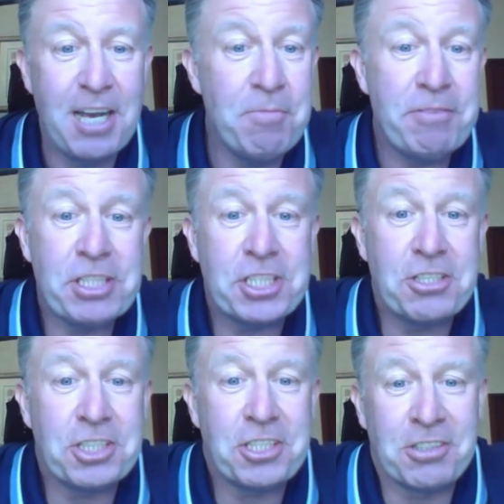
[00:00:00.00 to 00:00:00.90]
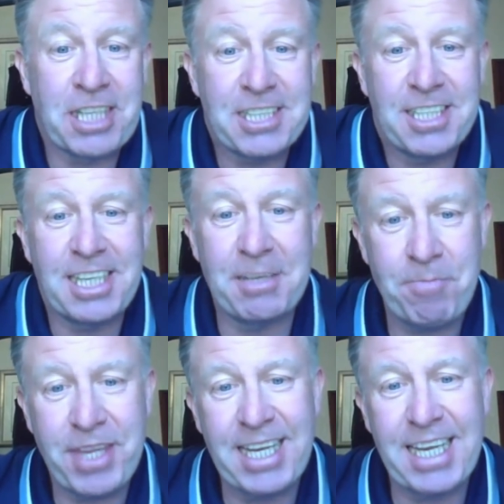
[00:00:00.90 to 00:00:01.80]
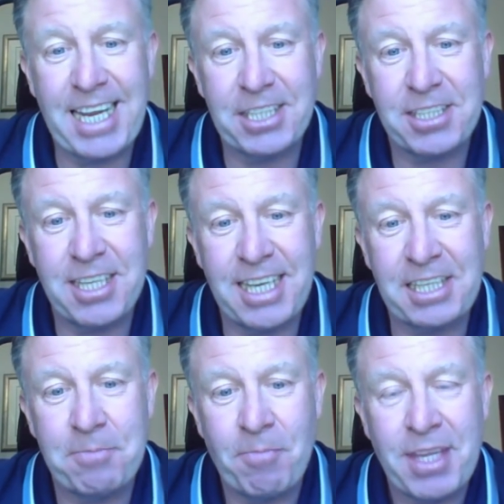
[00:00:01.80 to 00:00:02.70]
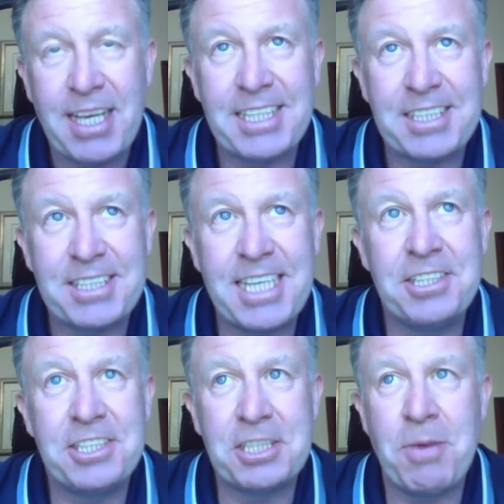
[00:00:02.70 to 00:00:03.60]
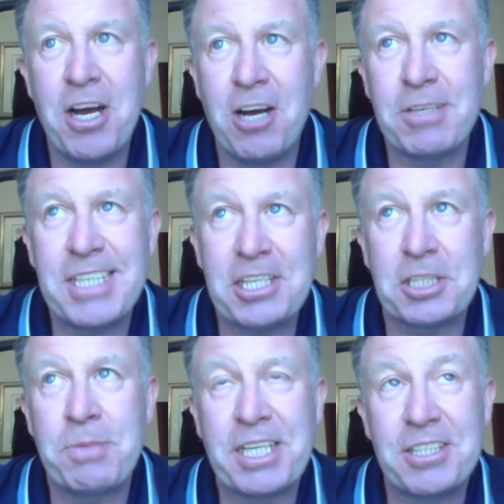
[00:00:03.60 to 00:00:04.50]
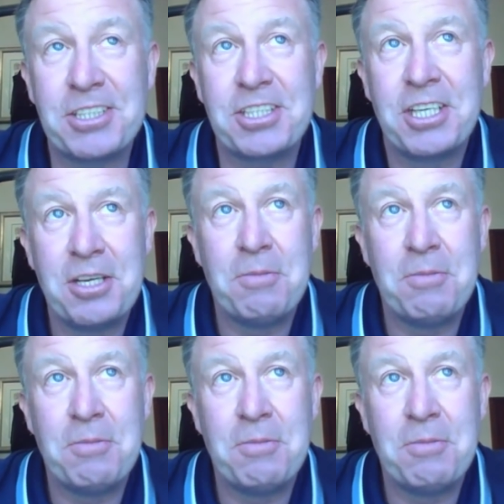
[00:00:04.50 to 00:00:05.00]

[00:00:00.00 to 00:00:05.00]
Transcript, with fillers: and we've discussed all this. And it tinges my heart with sadness because